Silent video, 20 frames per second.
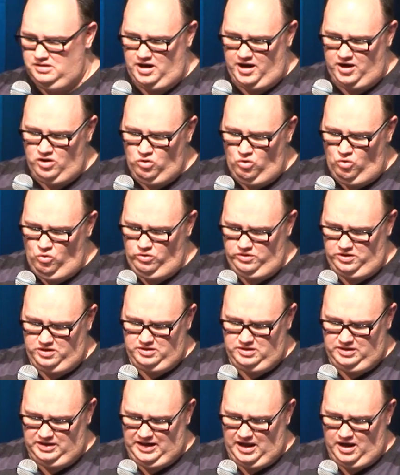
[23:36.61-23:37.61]
and
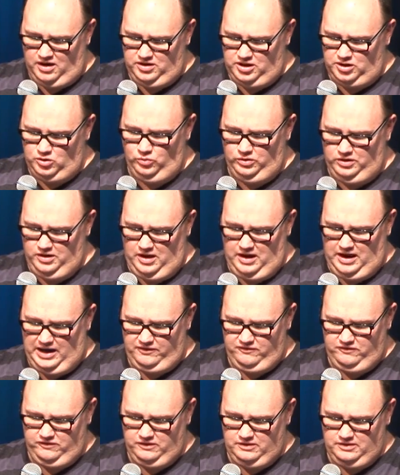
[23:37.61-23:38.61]
ordered in our inward
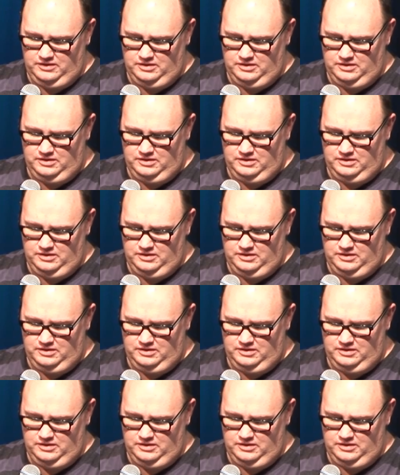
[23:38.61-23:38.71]
life.